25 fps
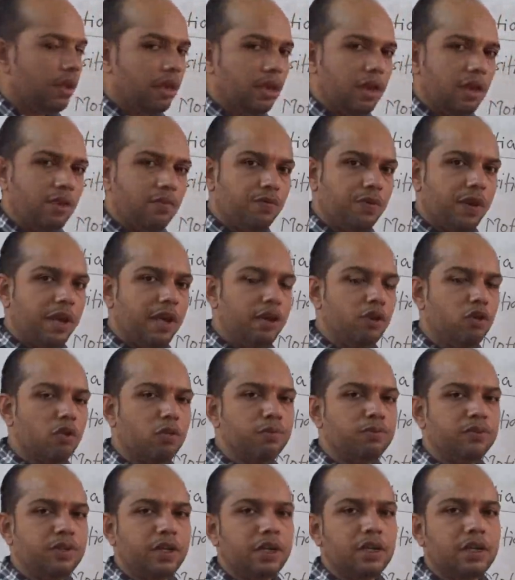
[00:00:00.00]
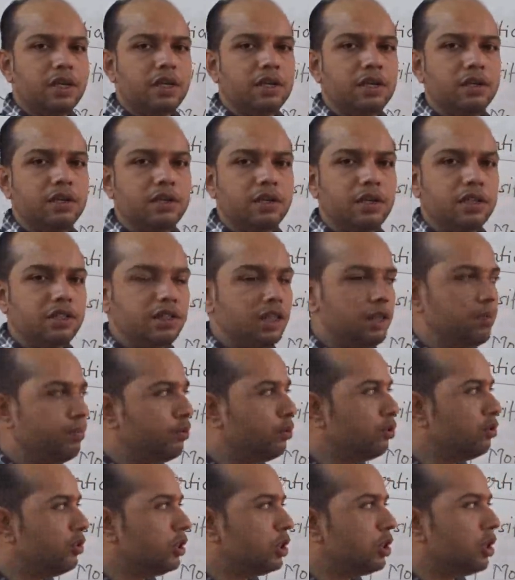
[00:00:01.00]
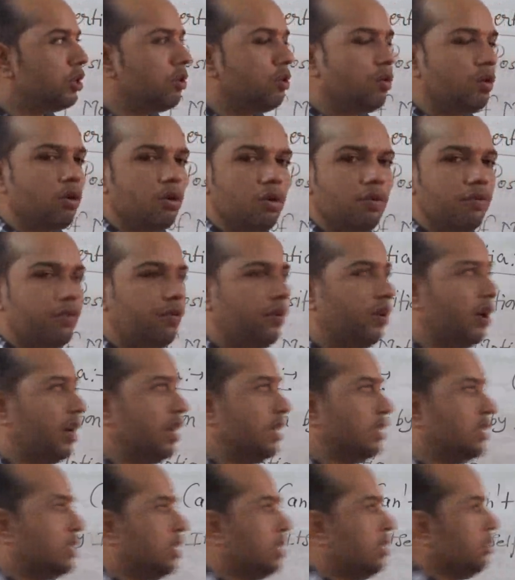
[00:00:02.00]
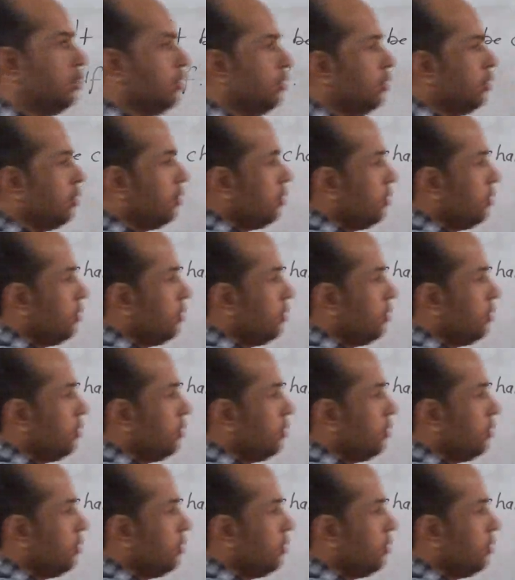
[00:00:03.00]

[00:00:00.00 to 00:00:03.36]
if any object is in position of rest,